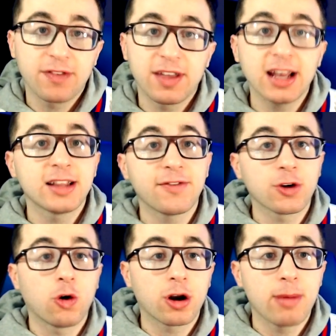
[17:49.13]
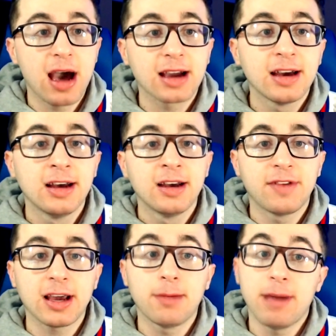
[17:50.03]
If they get a different quarterback, if
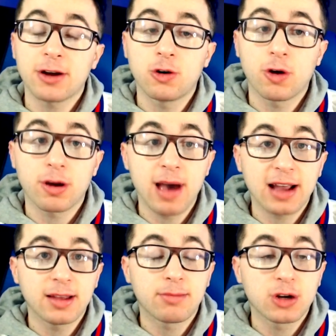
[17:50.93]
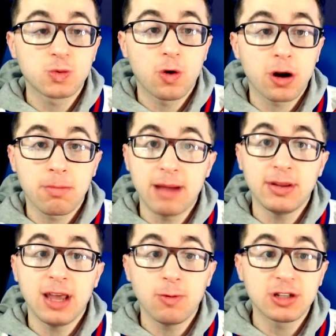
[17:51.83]
they get a better quarterback than Bridgewater,
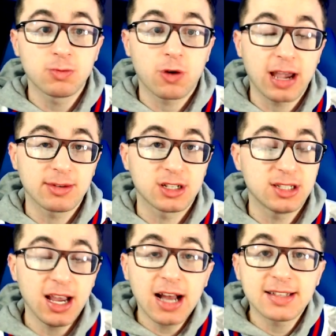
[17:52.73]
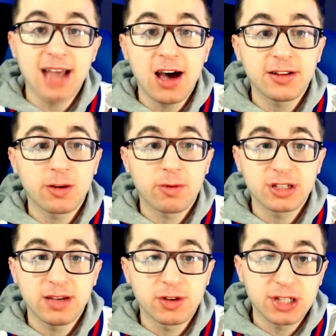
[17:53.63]
maybe they win some more games because they got talented
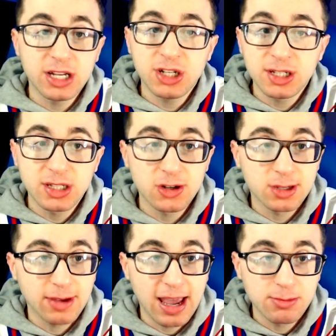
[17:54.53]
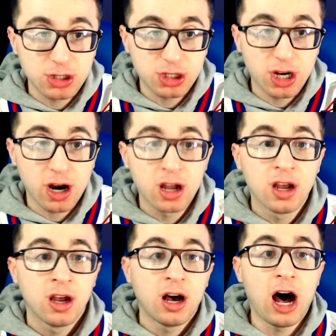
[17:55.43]
receivers. They should steal some games this year.
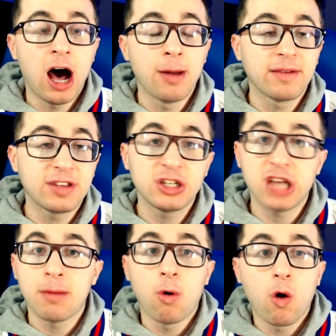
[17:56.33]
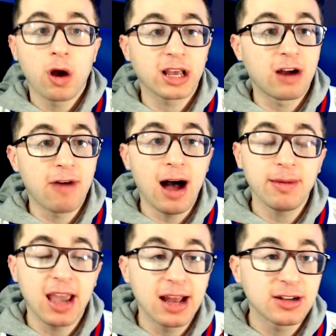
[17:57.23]
They have DJ Moore. They got
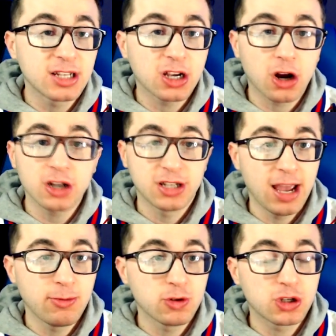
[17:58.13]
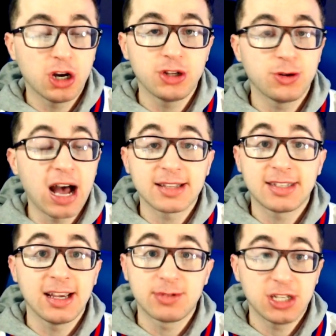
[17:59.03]
Robbie Anderson. Curtis Samuel's good. You got
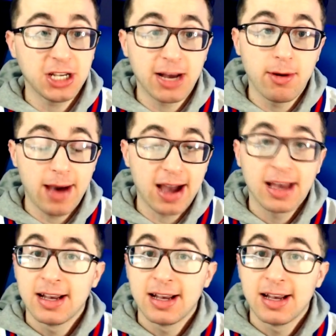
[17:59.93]
CMC coming back.